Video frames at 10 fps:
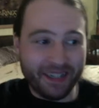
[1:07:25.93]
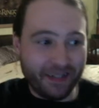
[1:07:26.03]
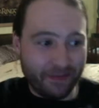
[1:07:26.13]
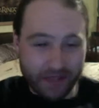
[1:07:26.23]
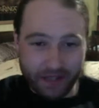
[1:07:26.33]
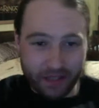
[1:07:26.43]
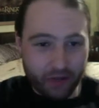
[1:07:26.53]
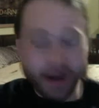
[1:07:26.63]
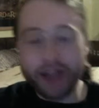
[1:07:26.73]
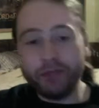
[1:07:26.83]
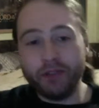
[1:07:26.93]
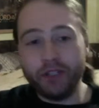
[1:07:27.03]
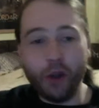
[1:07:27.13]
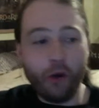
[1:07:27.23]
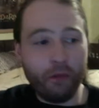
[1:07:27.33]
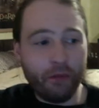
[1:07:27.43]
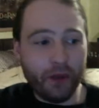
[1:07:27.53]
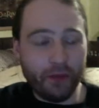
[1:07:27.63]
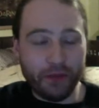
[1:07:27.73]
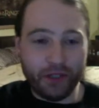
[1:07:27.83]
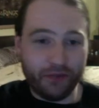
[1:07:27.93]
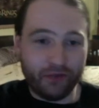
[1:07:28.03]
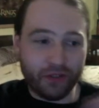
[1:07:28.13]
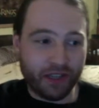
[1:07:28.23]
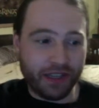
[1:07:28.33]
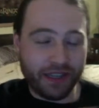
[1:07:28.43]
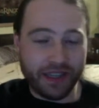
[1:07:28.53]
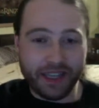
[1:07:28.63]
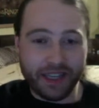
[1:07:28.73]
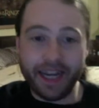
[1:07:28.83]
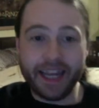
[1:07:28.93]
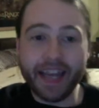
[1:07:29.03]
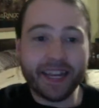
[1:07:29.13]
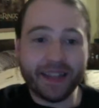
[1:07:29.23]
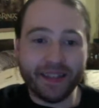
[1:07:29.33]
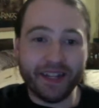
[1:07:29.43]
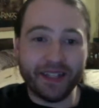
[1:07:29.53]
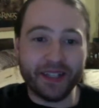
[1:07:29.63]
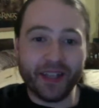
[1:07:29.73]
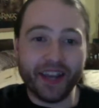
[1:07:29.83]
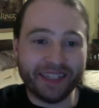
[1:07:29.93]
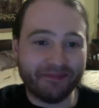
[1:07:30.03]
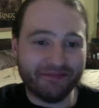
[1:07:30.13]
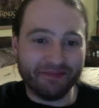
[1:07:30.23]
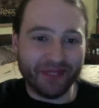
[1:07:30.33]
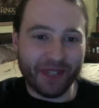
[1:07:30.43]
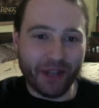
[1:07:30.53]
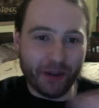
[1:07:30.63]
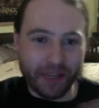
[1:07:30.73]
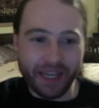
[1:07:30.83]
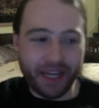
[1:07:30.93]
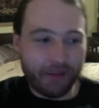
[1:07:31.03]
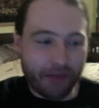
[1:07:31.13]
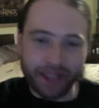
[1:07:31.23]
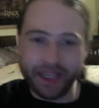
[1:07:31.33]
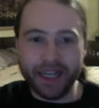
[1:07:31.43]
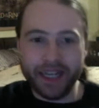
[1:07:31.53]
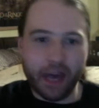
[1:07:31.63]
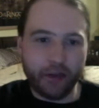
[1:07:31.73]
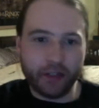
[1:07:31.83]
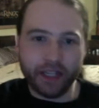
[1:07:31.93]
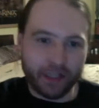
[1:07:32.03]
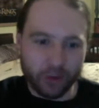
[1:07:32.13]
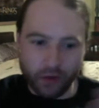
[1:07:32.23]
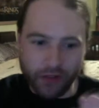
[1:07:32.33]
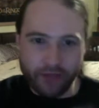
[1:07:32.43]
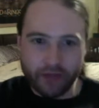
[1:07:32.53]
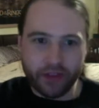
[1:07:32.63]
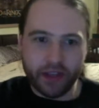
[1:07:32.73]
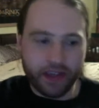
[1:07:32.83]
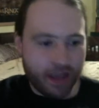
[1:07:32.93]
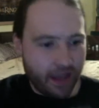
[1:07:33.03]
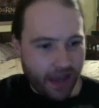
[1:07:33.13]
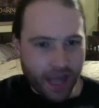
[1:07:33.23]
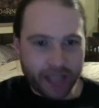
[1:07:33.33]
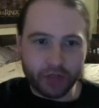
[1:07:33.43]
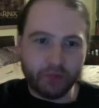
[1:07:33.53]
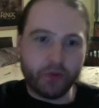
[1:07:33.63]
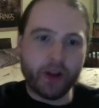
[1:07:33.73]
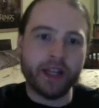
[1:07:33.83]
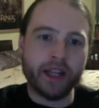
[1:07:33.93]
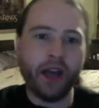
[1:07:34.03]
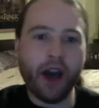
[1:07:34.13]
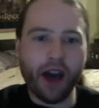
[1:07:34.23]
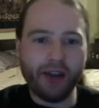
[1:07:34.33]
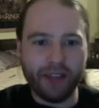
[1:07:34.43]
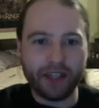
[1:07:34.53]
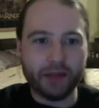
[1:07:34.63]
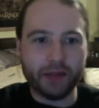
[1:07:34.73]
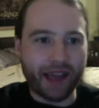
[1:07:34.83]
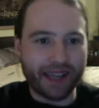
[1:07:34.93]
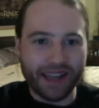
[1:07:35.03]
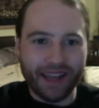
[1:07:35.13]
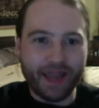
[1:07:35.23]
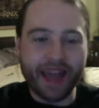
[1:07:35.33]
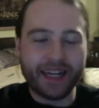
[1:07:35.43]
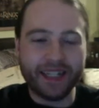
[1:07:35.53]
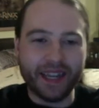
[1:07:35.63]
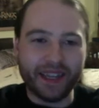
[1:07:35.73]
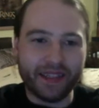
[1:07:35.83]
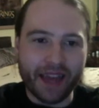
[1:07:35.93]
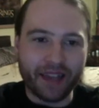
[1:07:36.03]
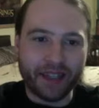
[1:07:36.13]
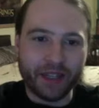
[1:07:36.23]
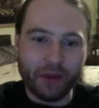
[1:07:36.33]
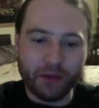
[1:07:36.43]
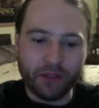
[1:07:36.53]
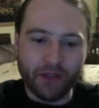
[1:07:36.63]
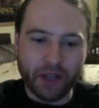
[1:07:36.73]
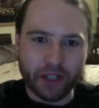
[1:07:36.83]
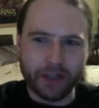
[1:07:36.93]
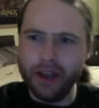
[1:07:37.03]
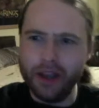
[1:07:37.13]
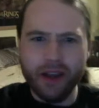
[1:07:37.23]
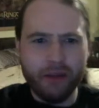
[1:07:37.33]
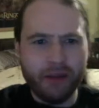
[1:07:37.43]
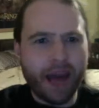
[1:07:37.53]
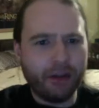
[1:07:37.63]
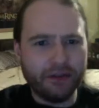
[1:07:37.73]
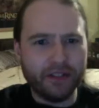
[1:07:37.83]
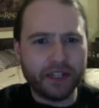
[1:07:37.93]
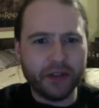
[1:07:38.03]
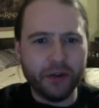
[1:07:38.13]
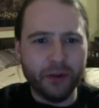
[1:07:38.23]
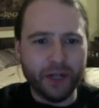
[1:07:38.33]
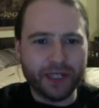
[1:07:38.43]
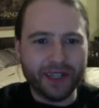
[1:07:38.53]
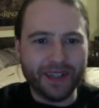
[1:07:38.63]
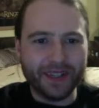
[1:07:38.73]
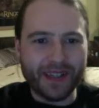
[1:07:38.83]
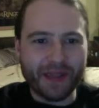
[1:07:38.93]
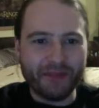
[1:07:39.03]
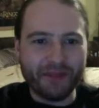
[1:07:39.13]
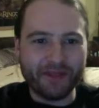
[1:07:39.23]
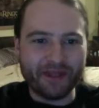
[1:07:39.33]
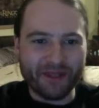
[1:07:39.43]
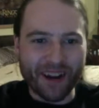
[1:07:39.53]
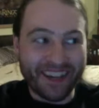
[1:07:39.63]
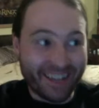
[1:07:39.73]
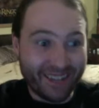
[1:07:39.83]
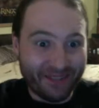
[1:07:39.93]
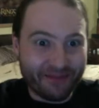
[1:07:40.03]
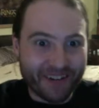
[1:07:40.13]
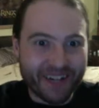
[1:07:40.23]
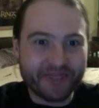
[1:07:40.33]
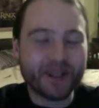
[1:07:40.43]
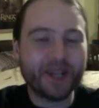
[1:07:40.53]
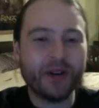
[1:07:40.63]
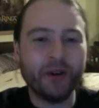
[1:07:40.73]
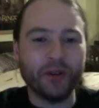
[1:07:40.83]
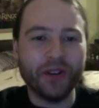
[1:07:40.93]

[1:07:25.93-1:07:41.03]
that he's created with the sole purpose of just killing anything in sight. You know, killing men, killing elves, killing dwarves, everything, and just bringing the halflings back. That is it. That is his motivation. But how fucking cool is Lurtz in that movie, right? He's really, really cool.